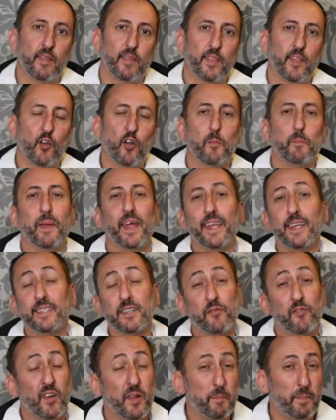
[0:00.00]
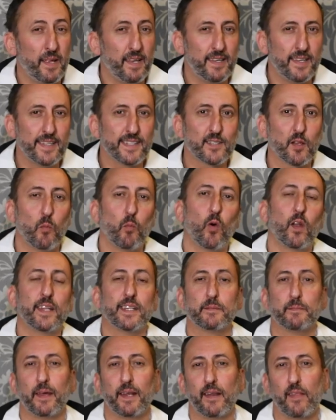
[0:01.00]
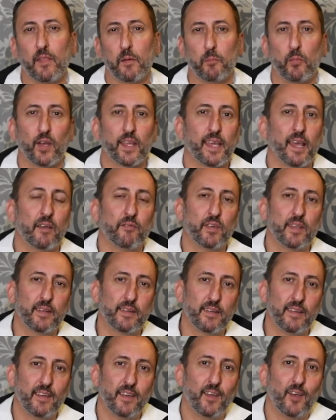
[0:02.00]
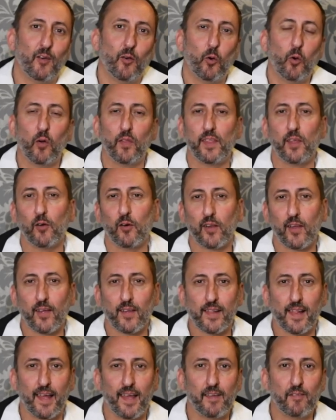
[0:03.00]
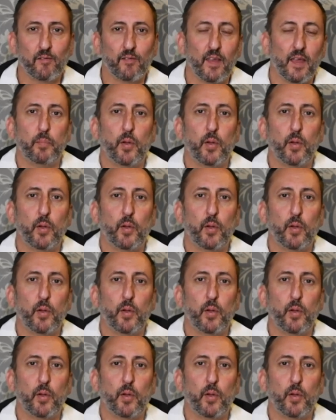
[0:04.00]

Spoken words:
There are many different opinions on what is better, the brick oven or the autoclave.